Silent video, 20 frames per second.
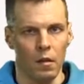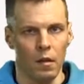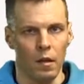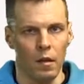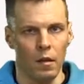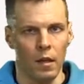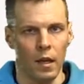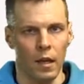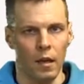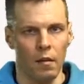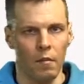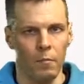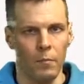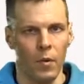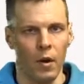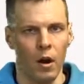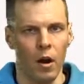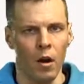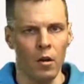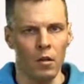The
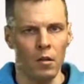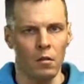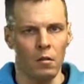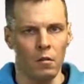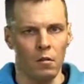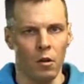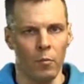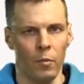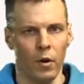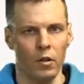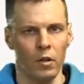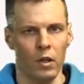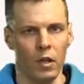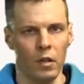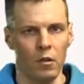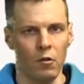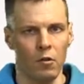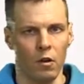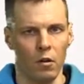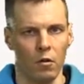part about
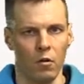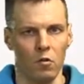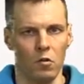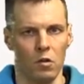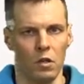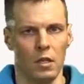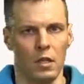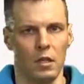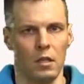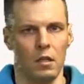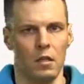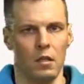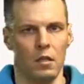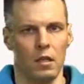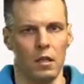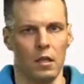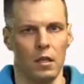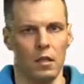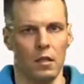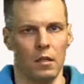internal consistency
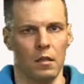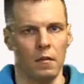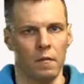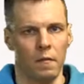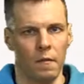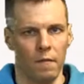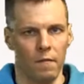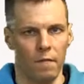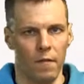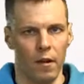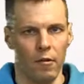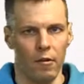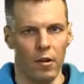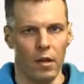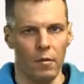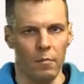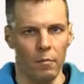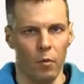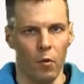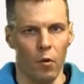is very
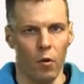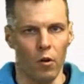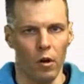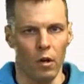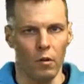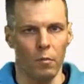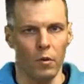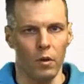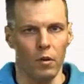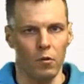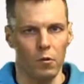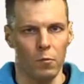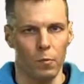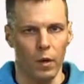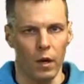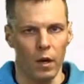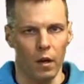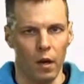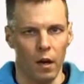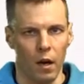important, because
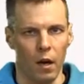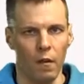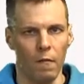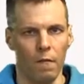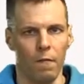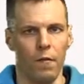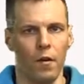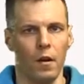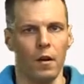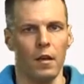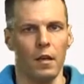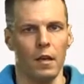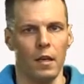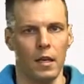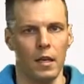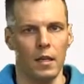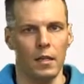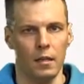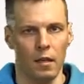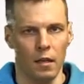while alpha
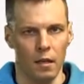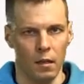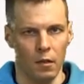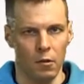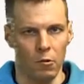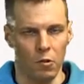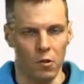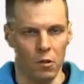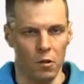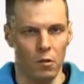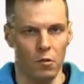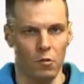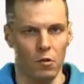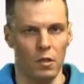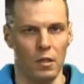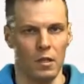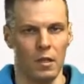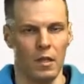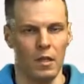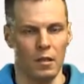is an
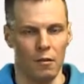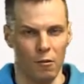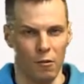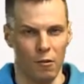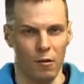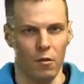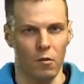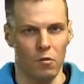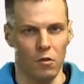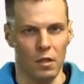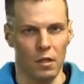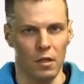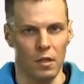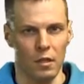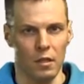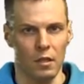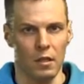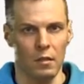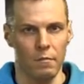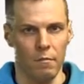internal
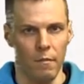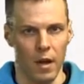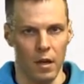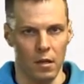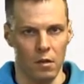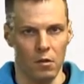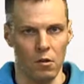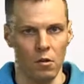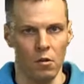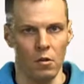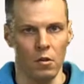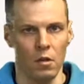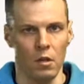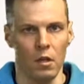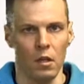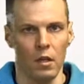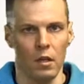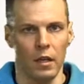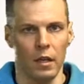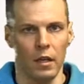consistency measure
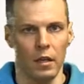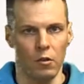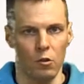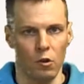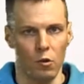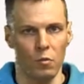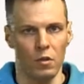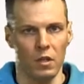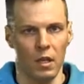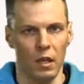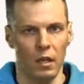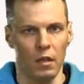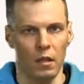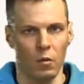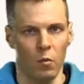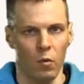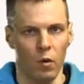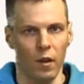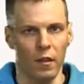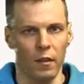in terms that it
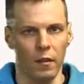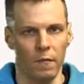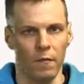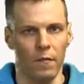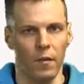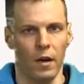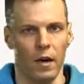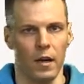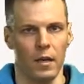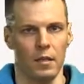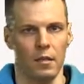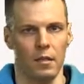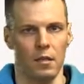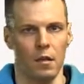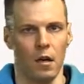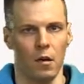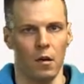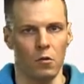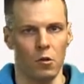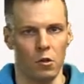quantifies
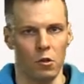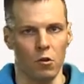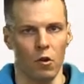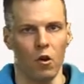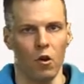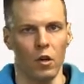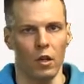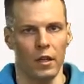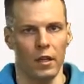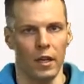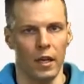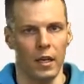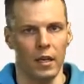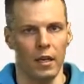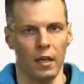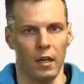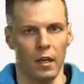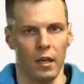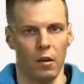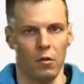how strongly the
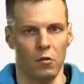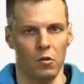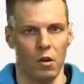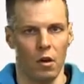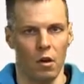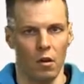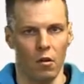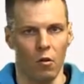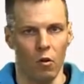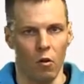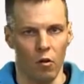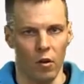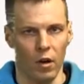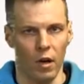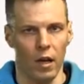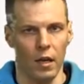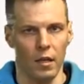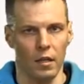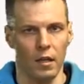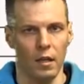indicators are
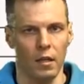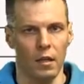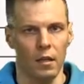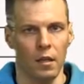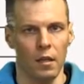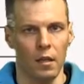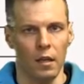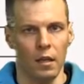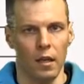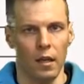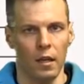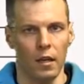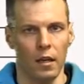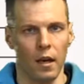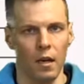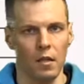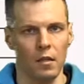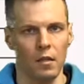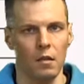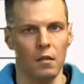correlated, it
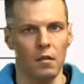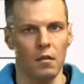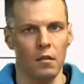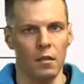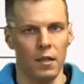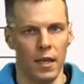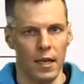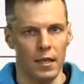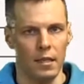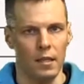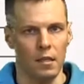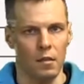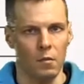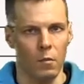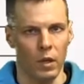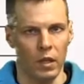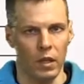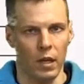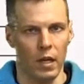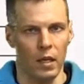doesn't test
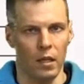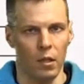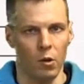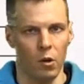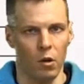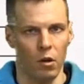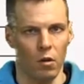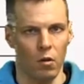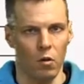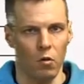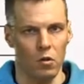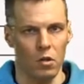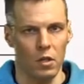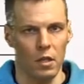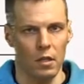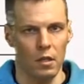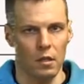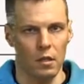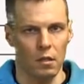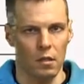whether internal
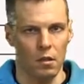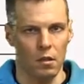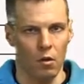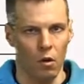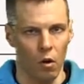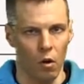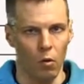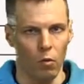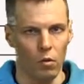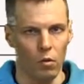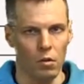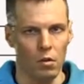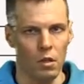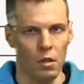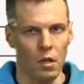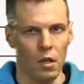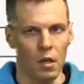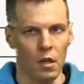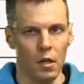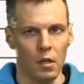consistency holds.
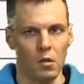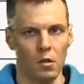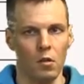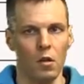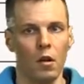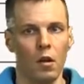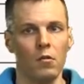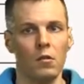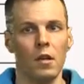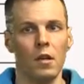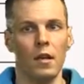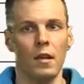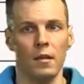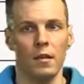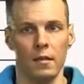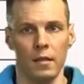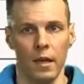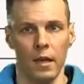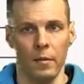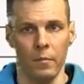So here's an
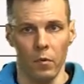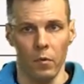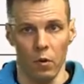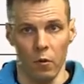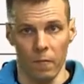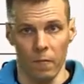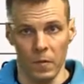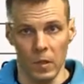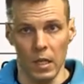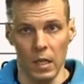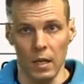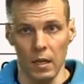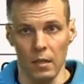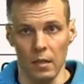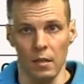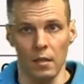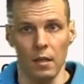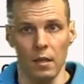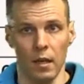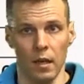example of
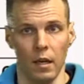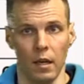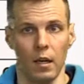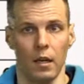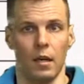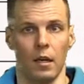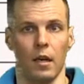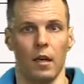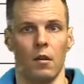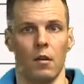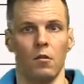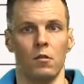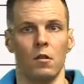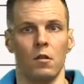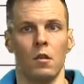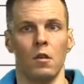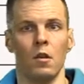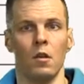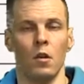6 indicators.